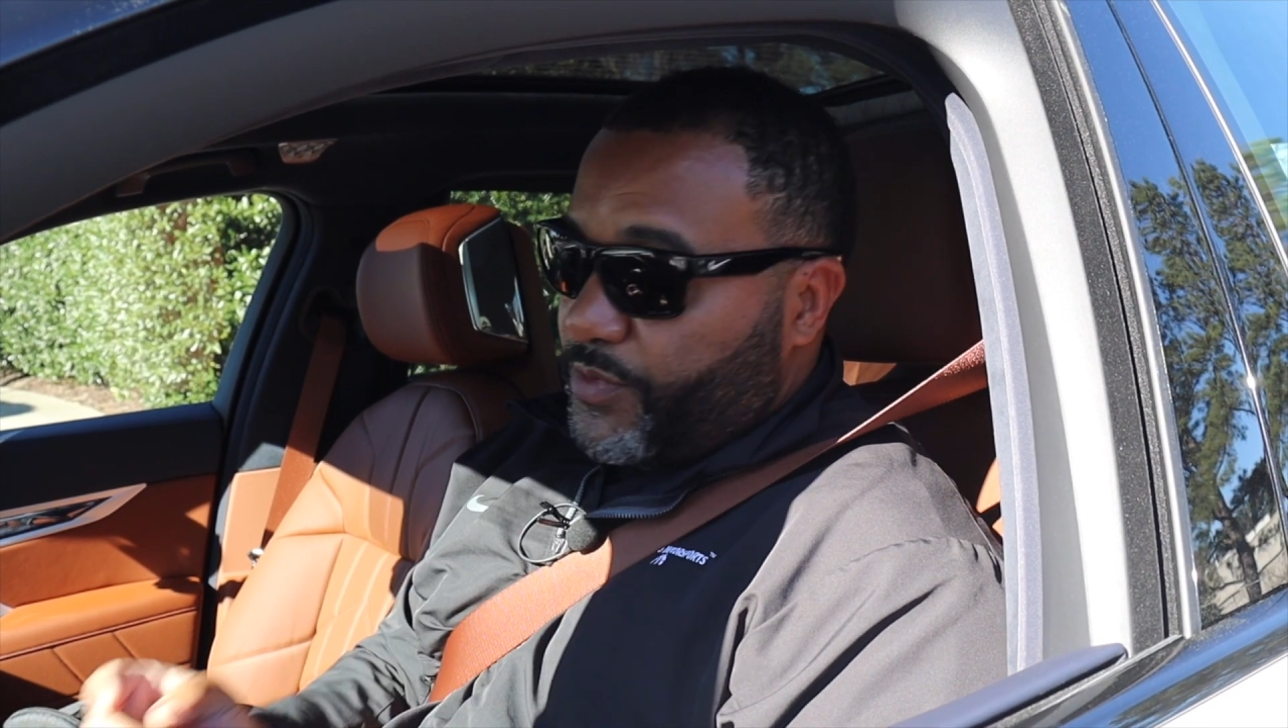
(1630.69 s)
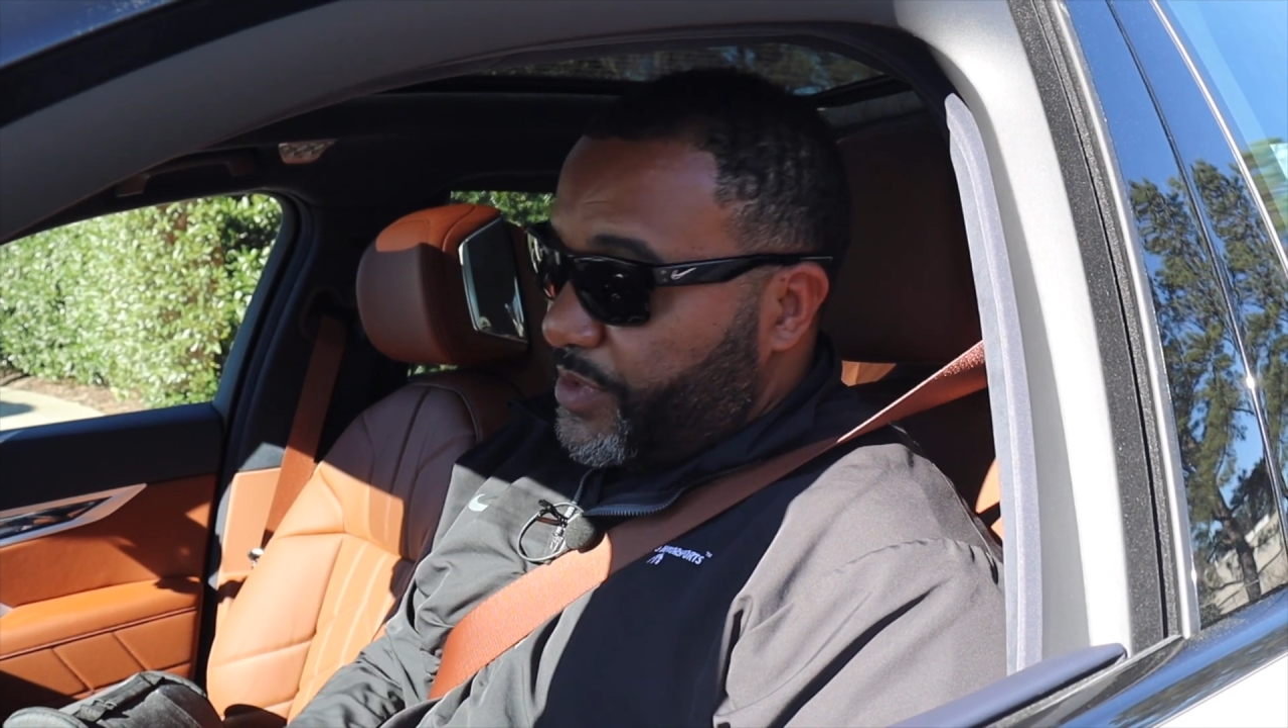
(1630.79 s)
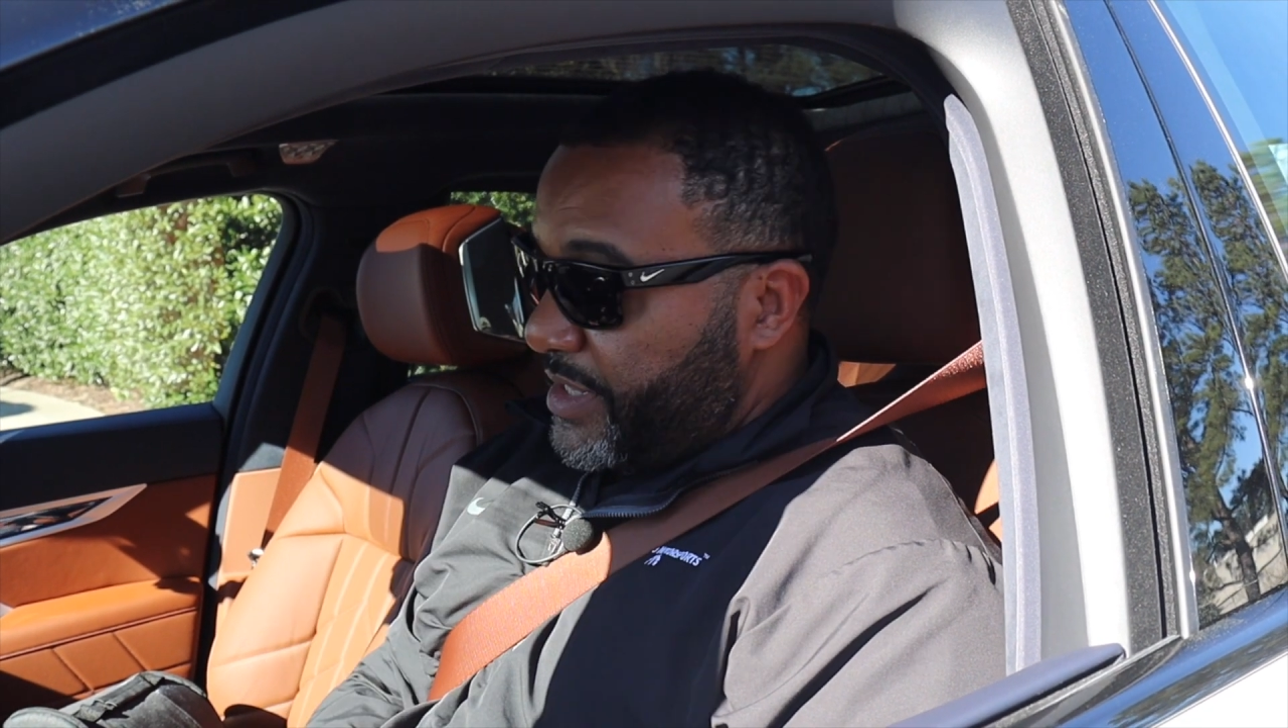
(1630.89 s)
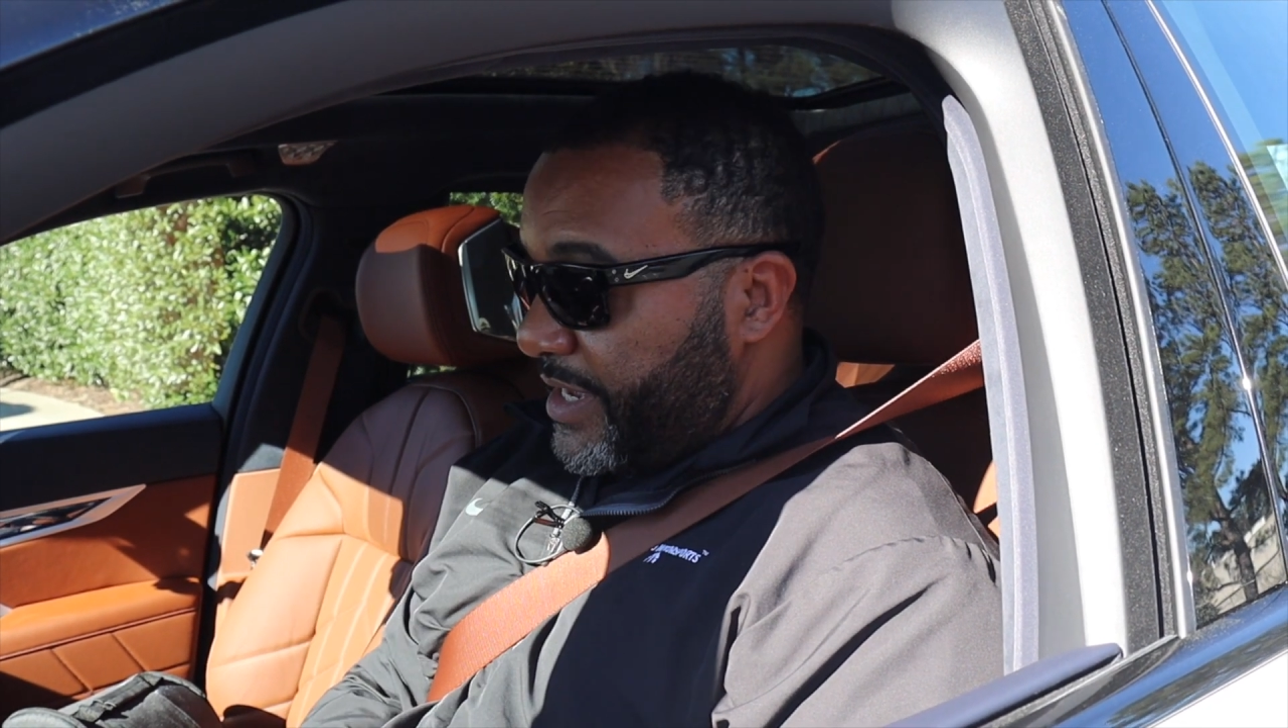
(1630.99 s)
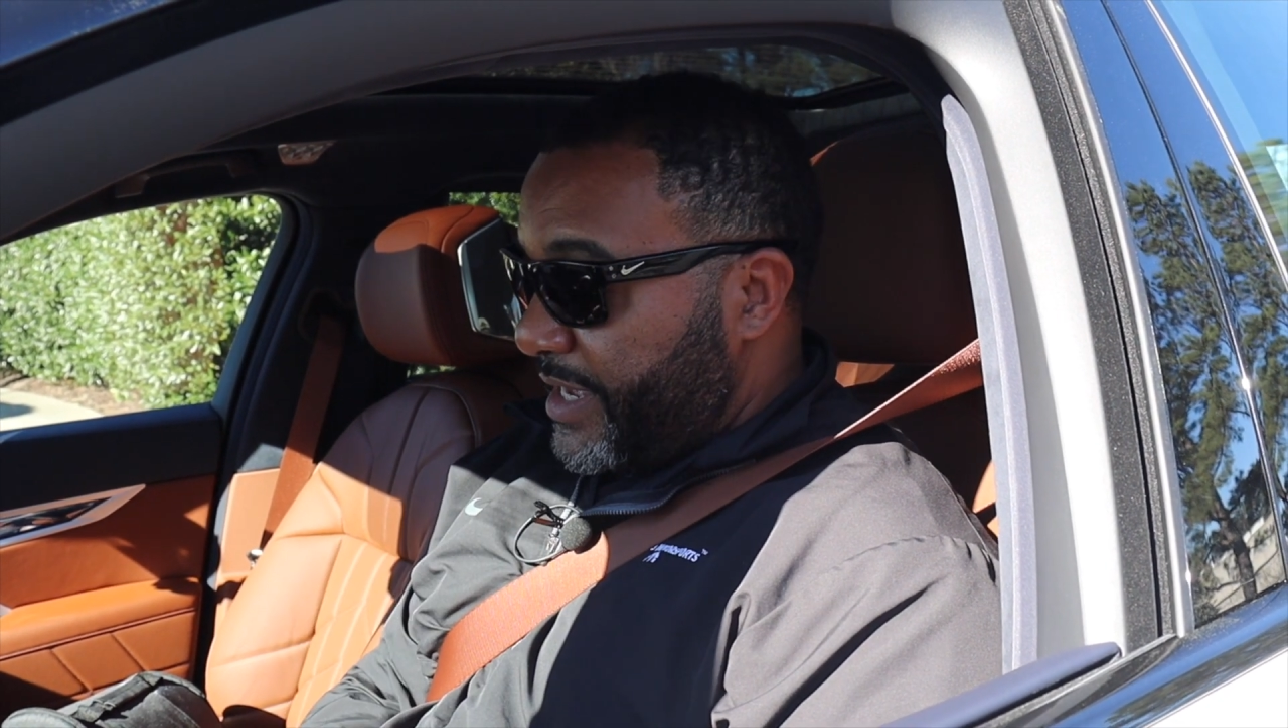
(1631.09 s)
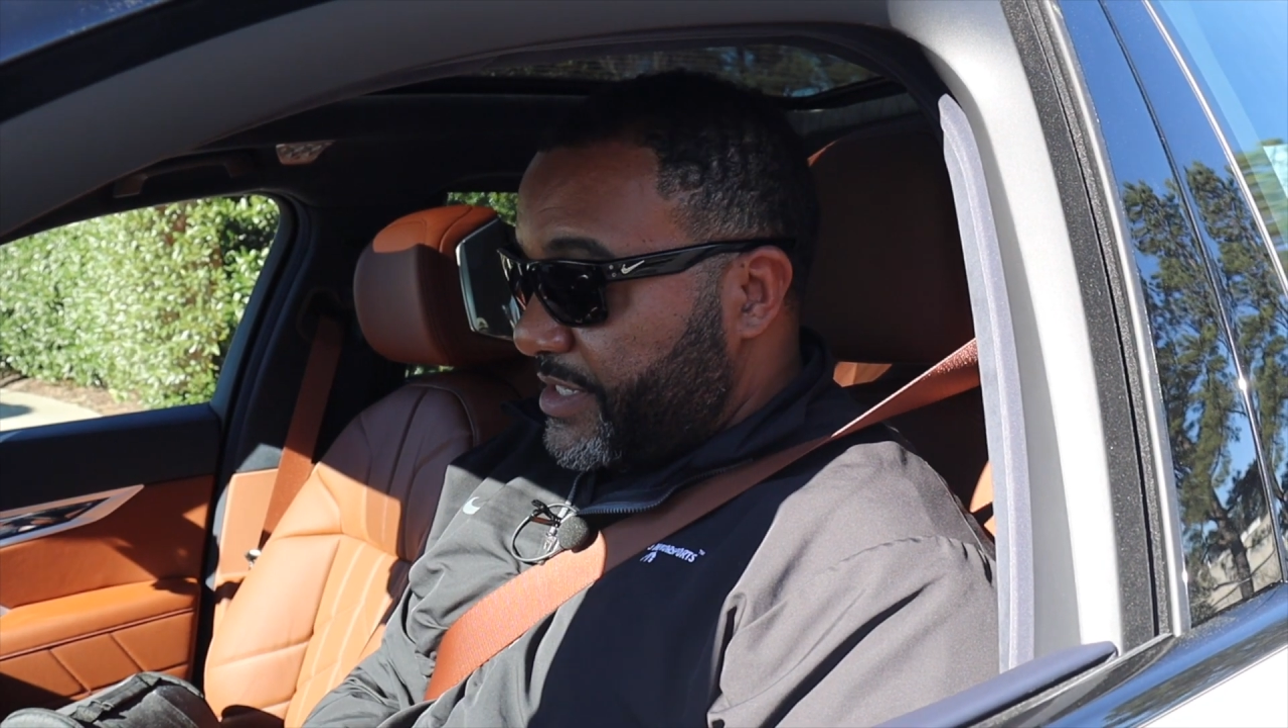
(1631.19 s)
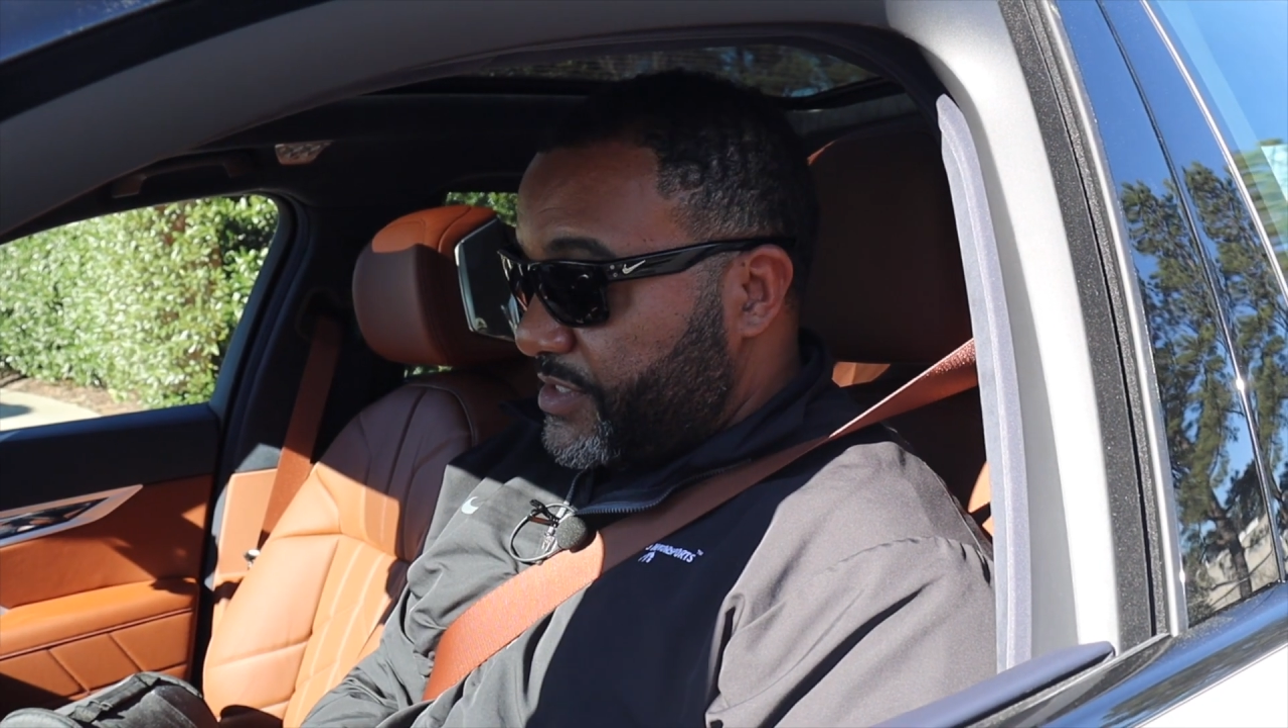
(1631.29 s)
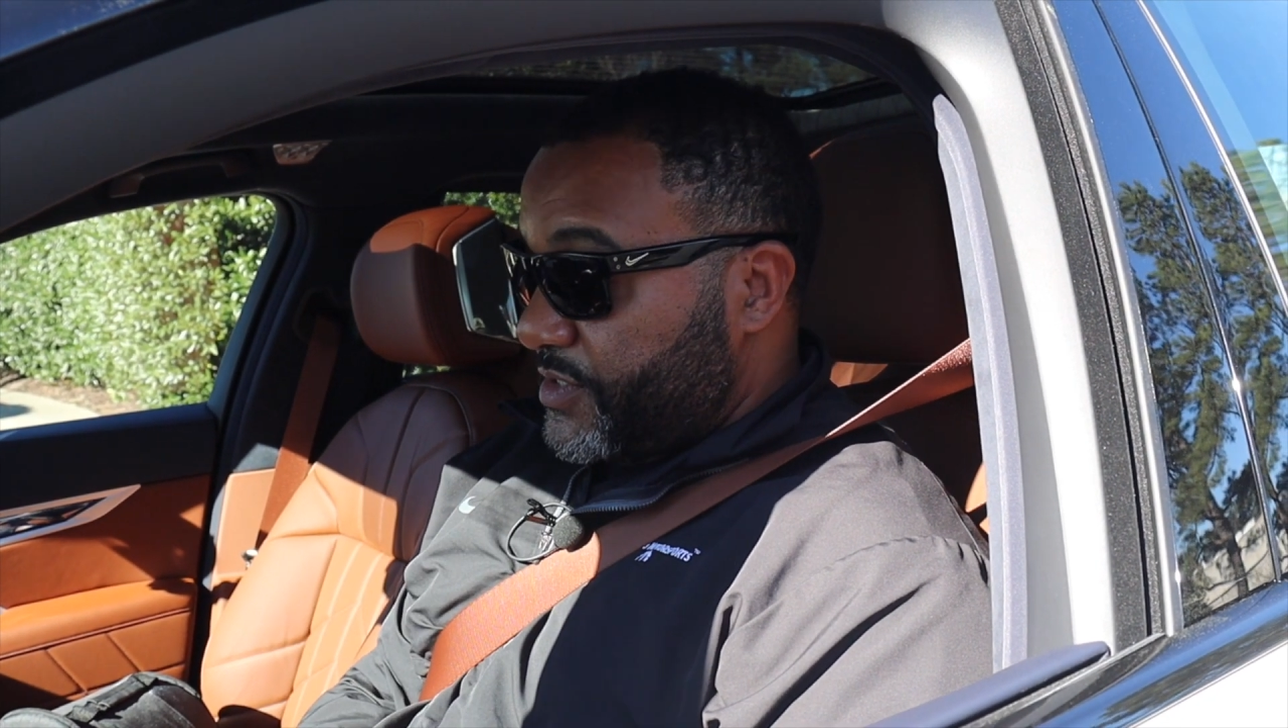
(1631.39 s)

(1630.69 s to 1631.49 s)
tuning in and